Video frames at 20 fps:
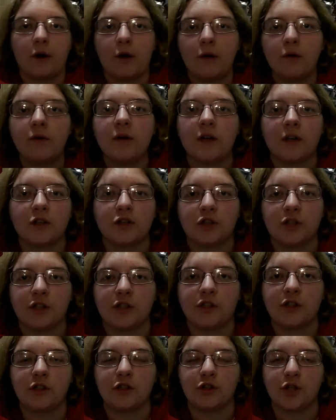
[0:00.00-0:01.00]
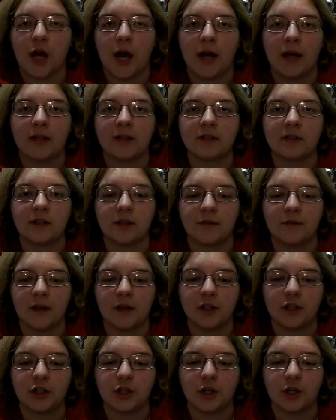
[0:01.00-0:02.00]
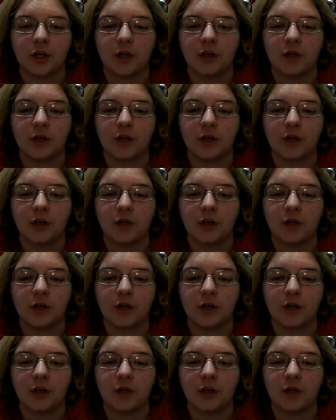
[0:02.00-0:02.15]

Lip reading: own Dungeons & Dragons adventure.